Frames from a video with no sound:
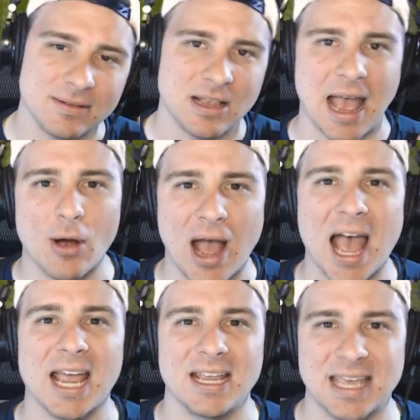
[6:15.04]
How
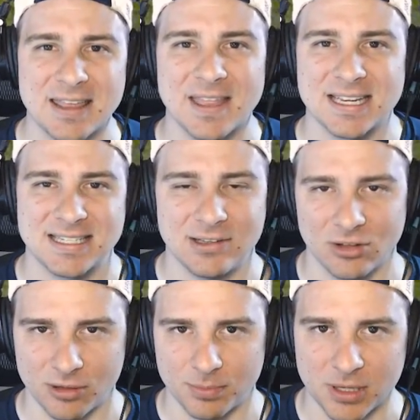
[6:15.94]
high can that
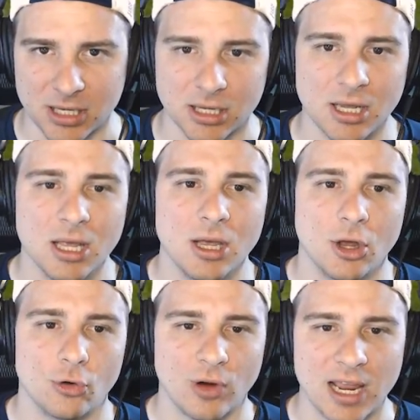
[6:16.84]
ceiling be
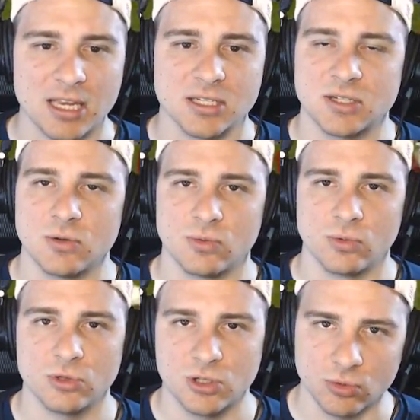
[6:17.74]
raised to
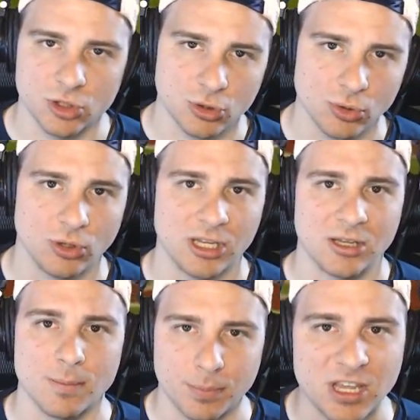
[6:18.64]
truly
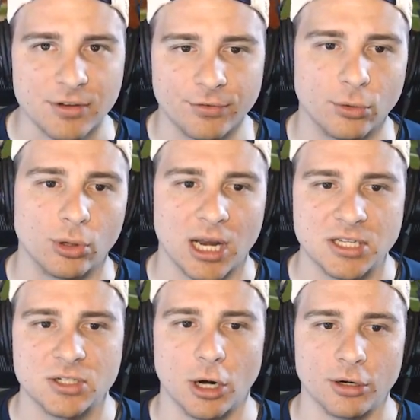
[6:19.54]
compete for a
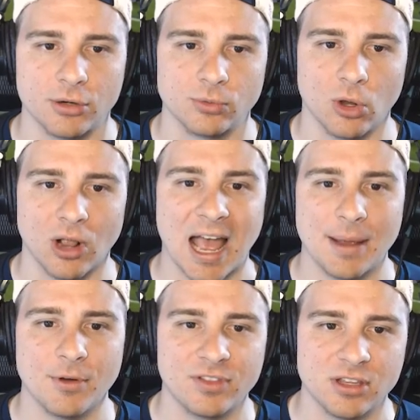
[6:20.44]
starting role?
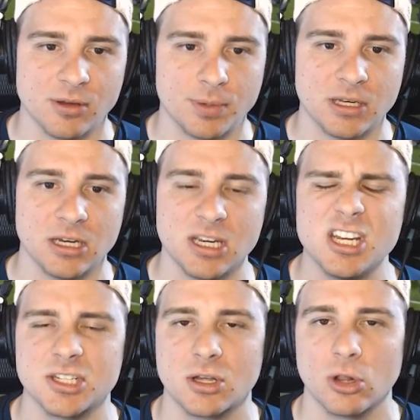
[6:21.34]
I'm of the opinion
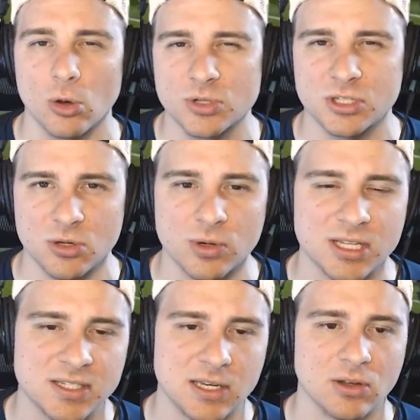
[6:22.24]
he's close to
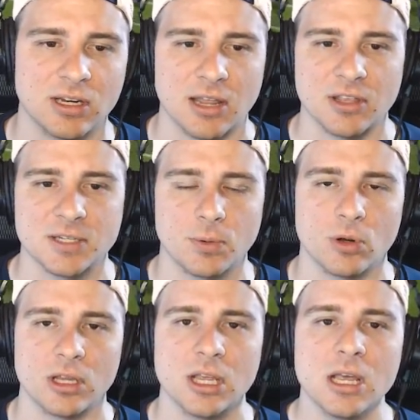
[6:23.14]
his ceiling at this
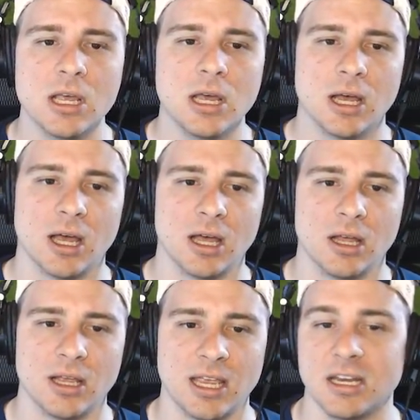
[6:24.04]
point,
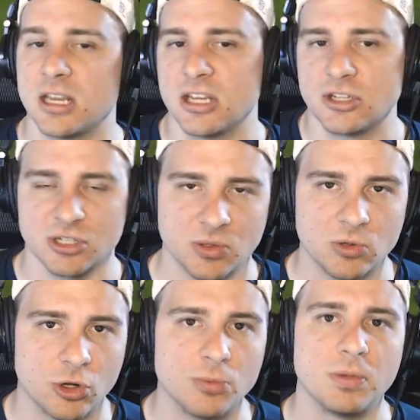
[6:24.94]
and he
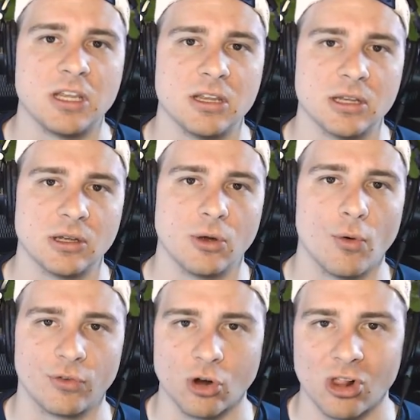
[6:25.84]
just could be
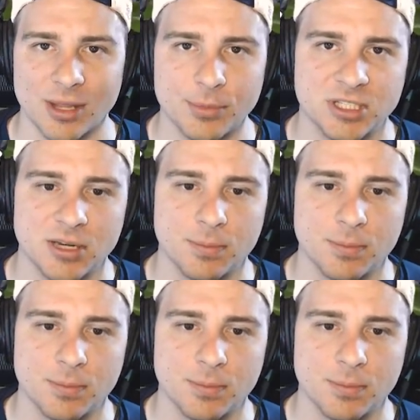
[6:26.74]
overall limited